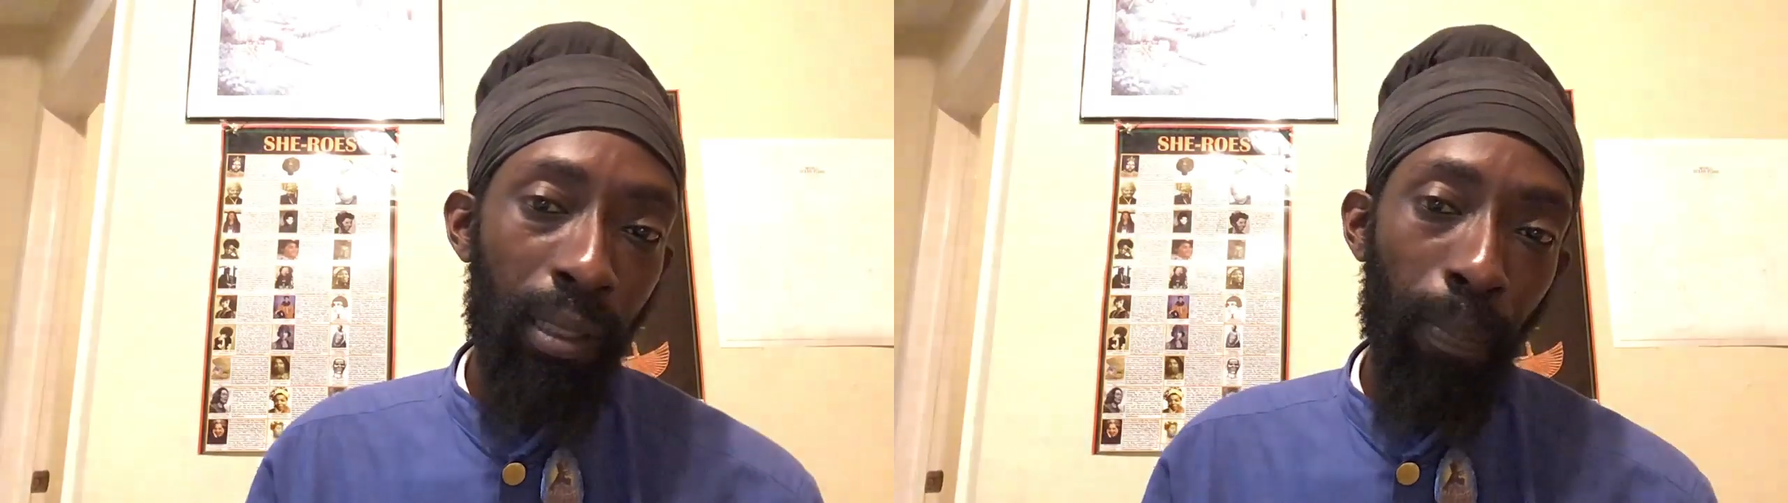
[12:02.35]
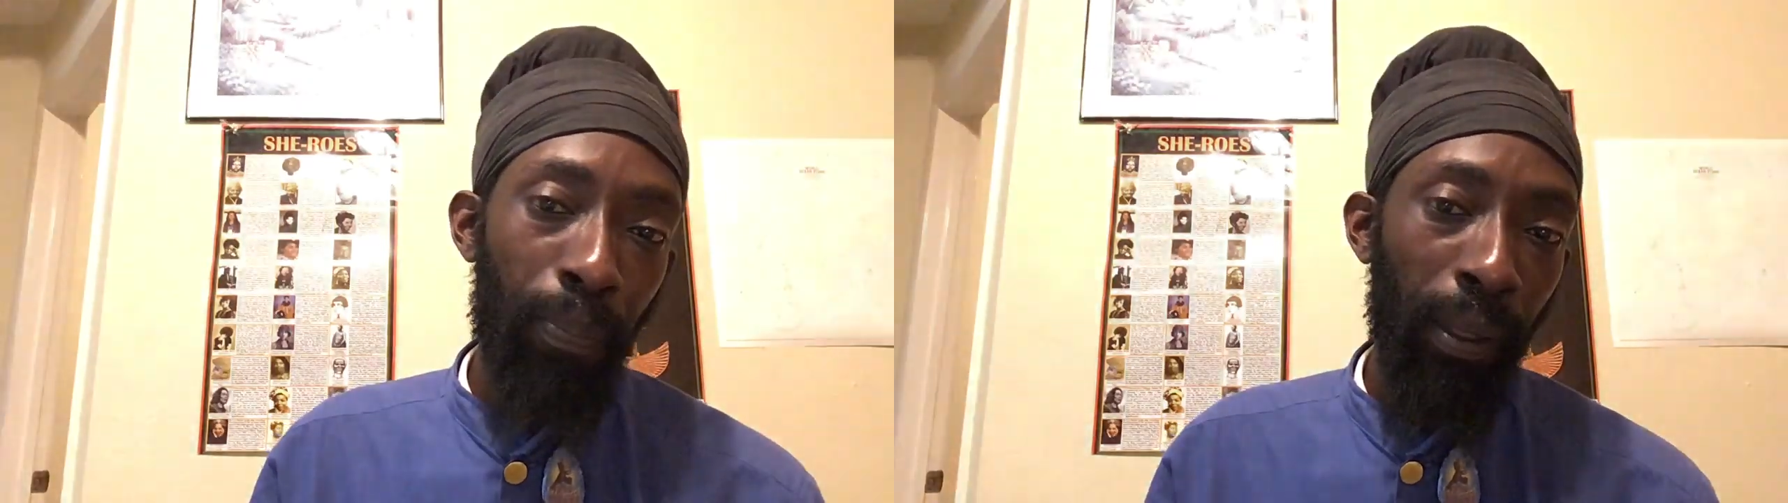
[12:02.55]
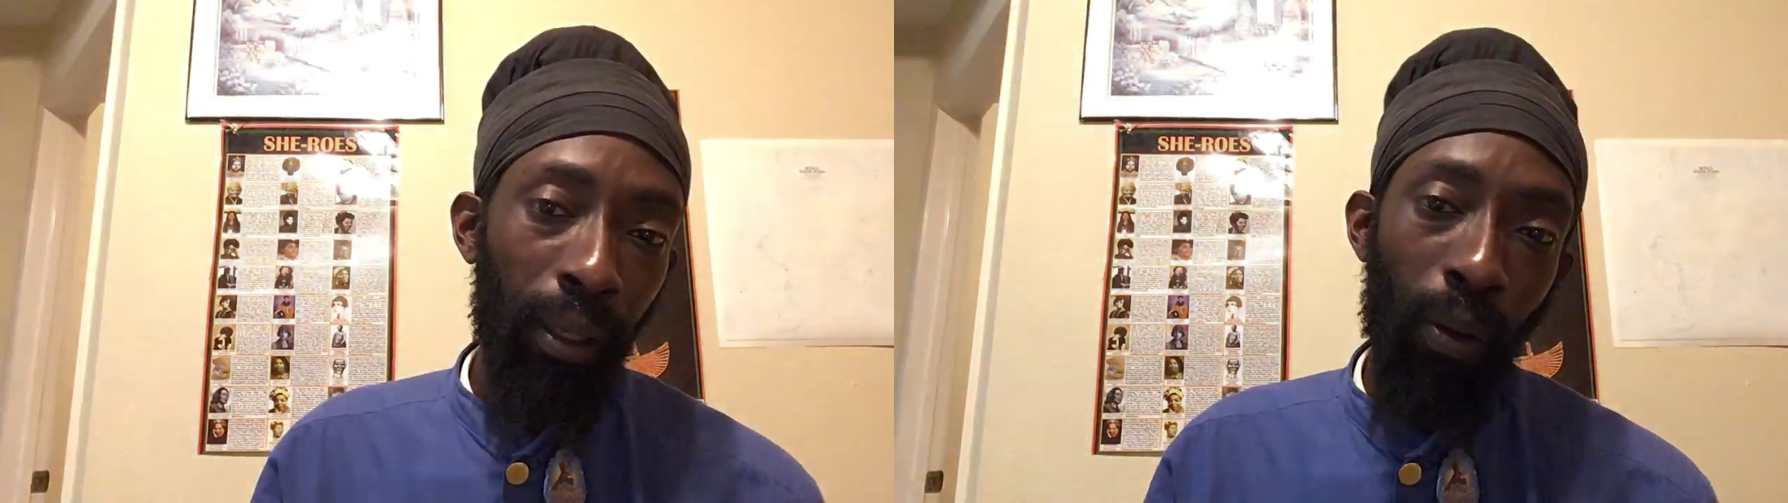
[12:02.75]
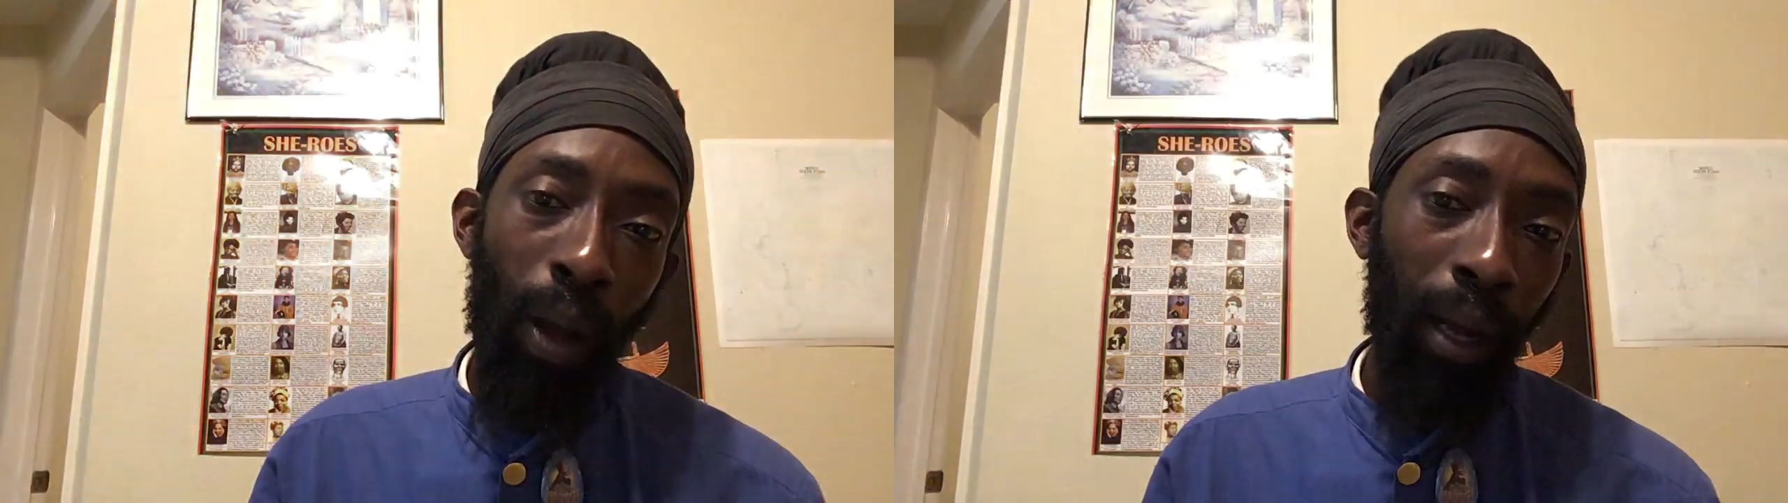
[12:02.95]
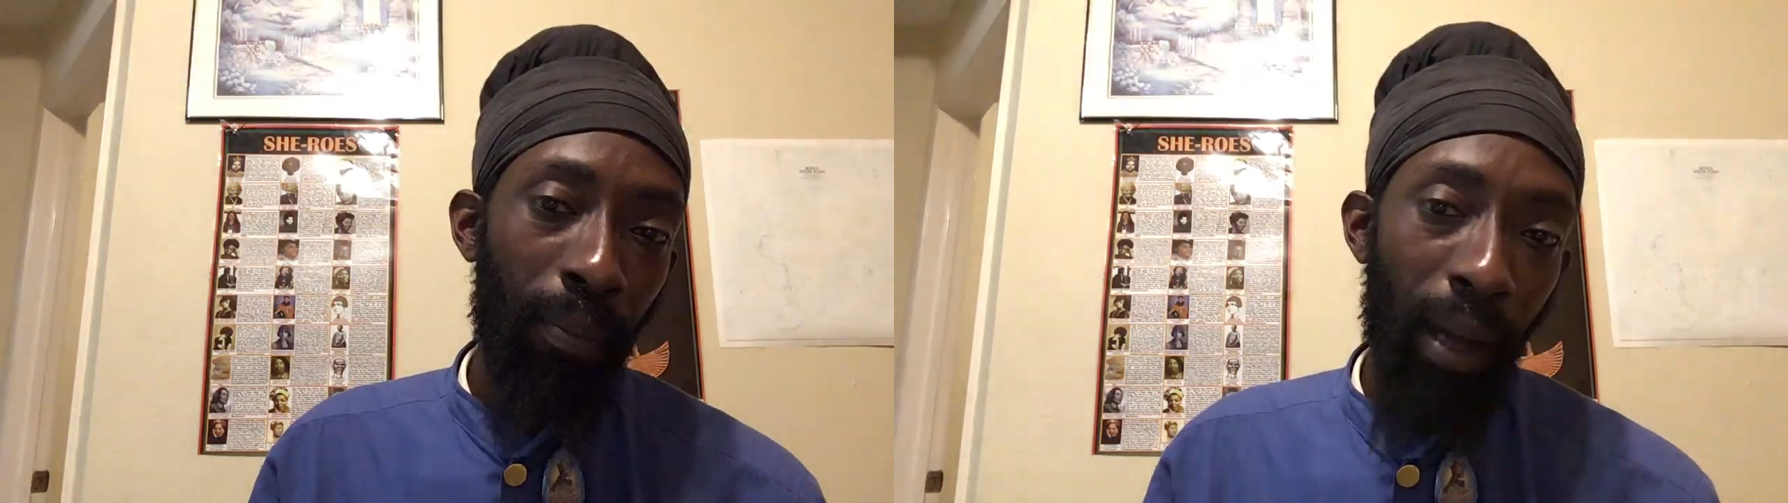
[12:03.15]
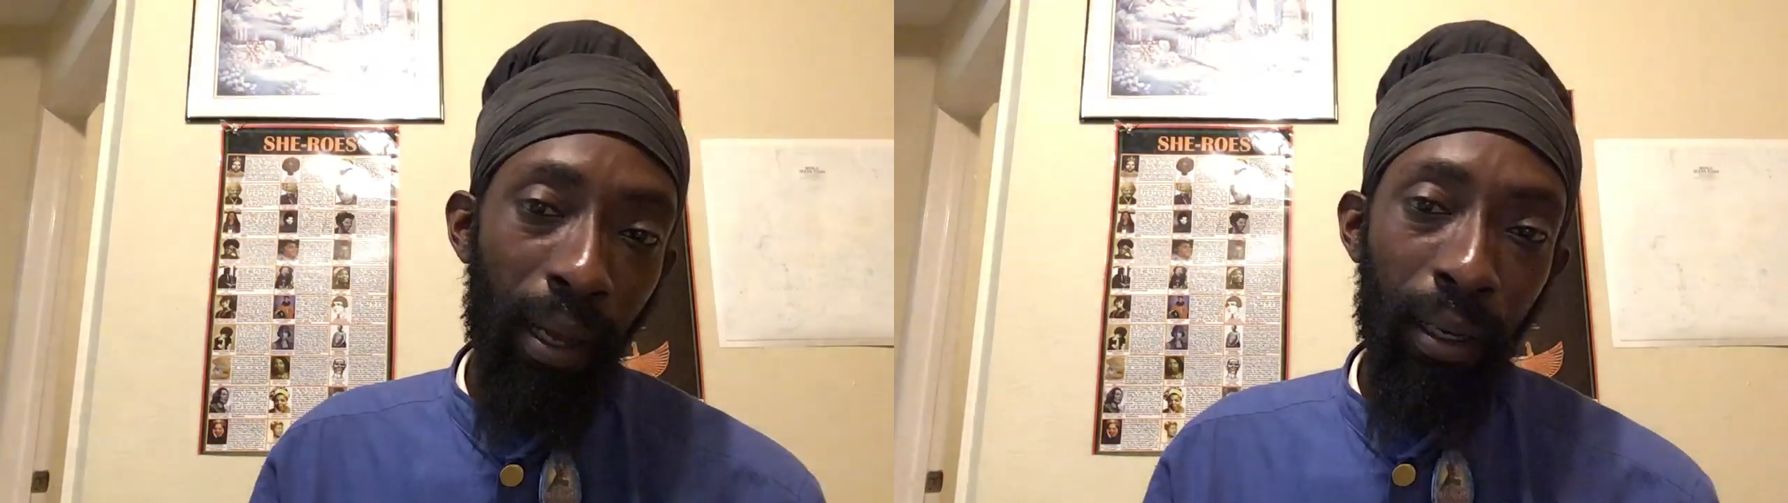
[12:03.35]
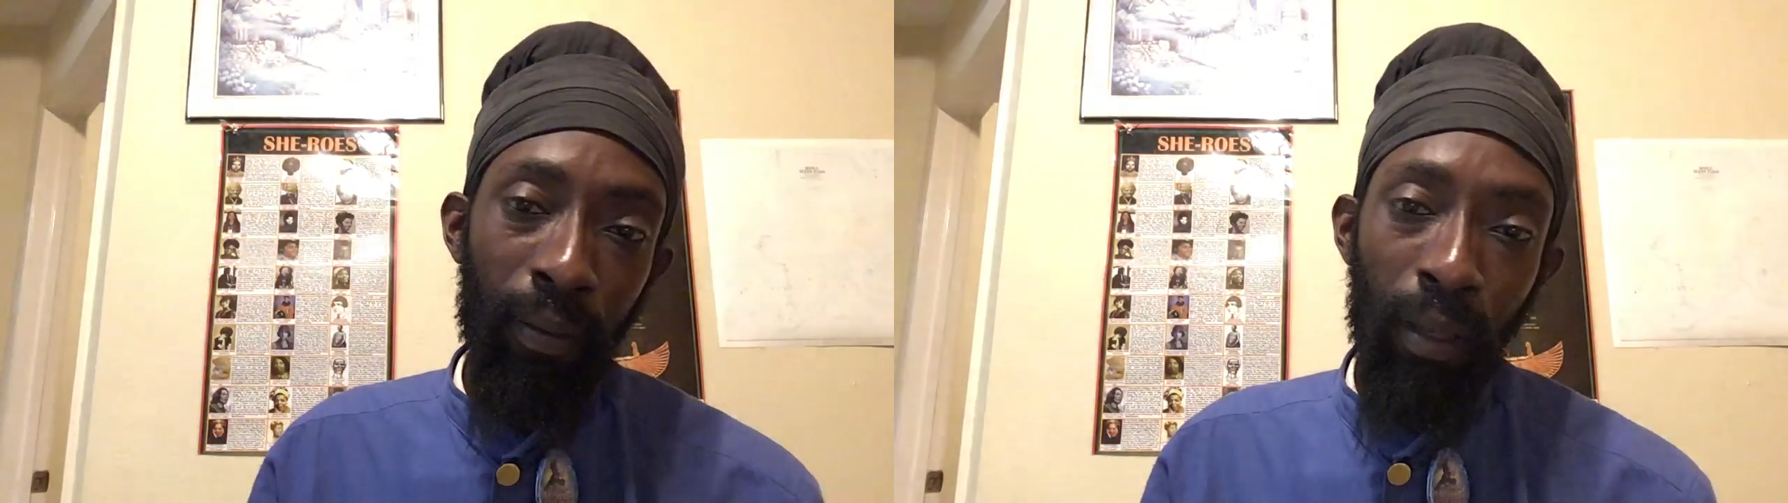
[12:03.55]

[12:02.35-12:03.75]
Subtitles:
up and quagmire.